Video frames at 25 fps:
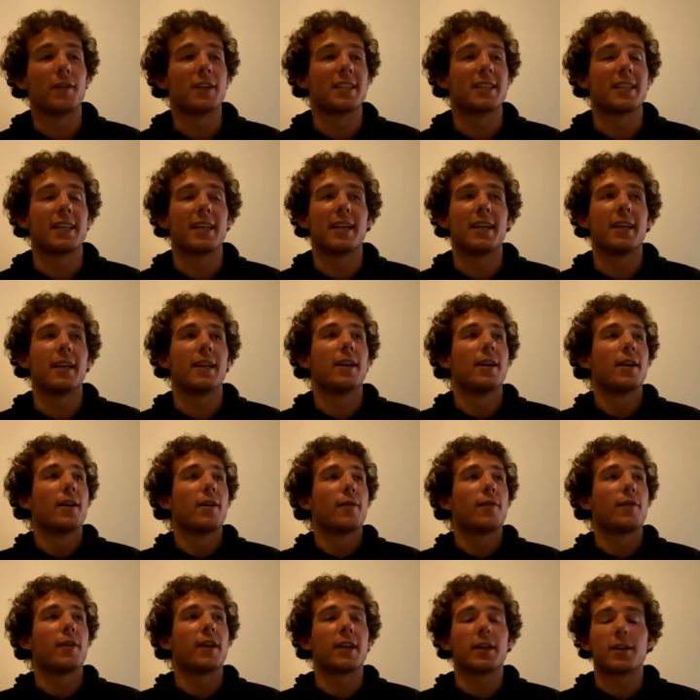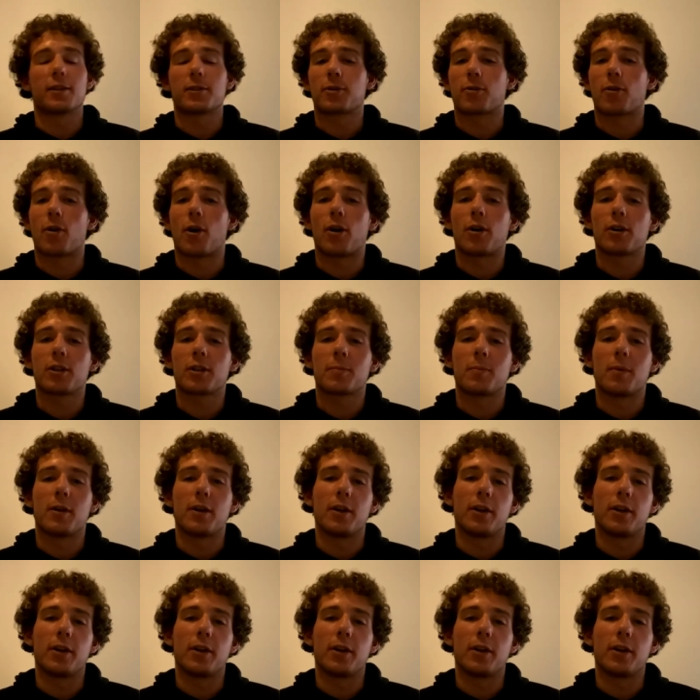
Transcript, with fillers: Obviously, fingers crossed,